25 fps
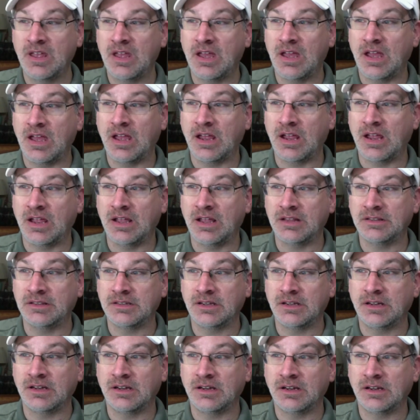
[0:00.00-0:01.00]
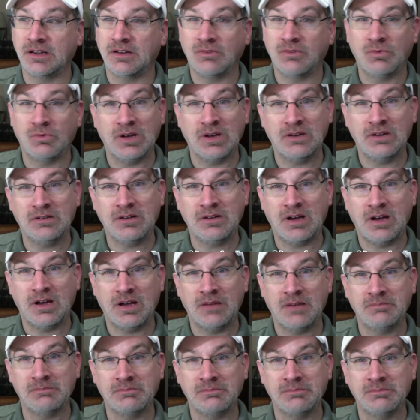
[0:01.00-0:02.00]
And uh, well,
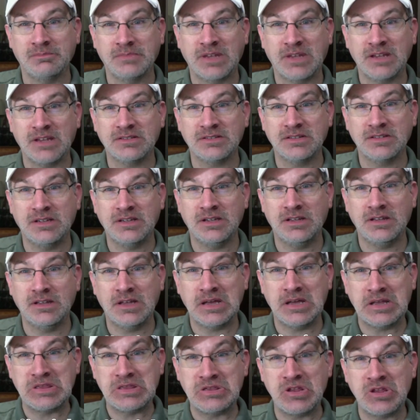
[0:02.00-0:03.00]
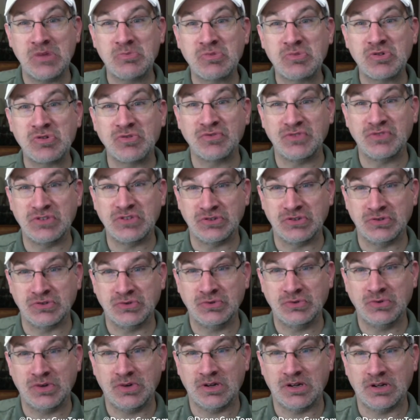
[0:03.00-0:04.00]
I'm guessing a number of
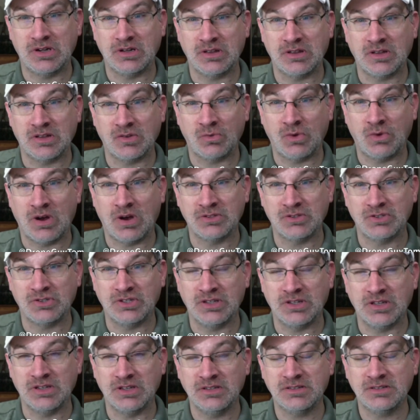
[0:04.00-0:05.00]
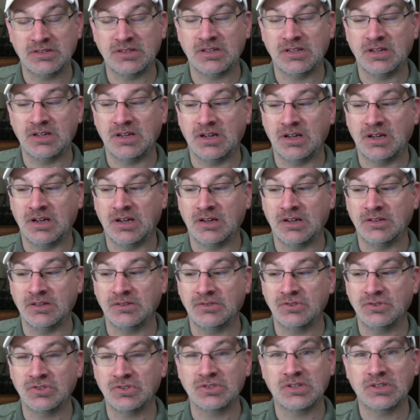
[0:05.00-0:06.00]
you uh, that are watching this uh,
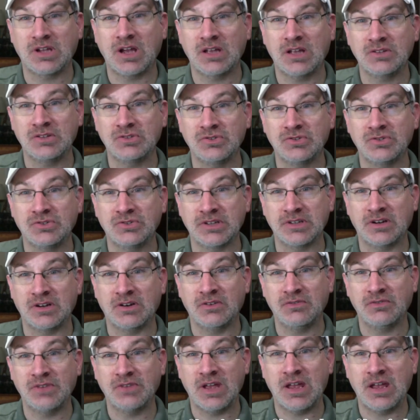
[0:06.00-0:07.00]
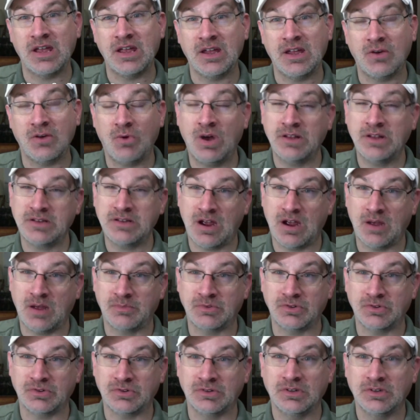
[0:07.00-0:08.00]
just got yourself a
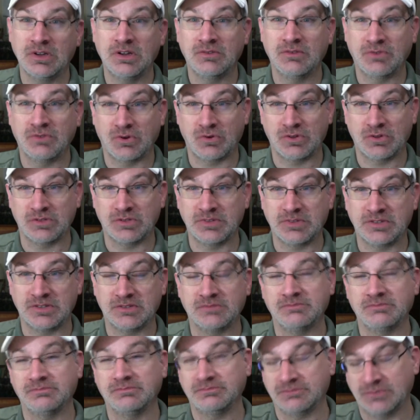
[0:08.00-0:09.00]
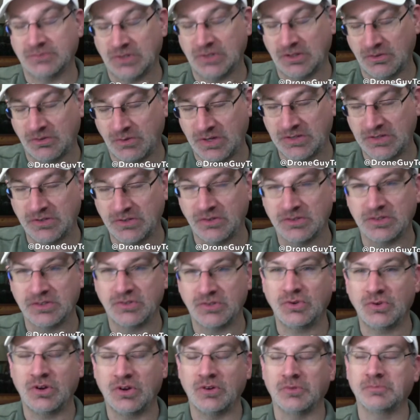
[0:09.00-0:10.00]
quadcopter for Christmas, otherwise known as a
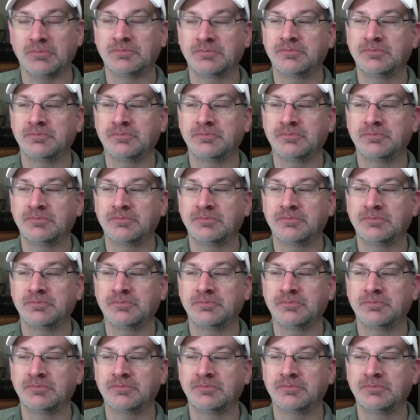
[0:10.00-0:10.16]
drone.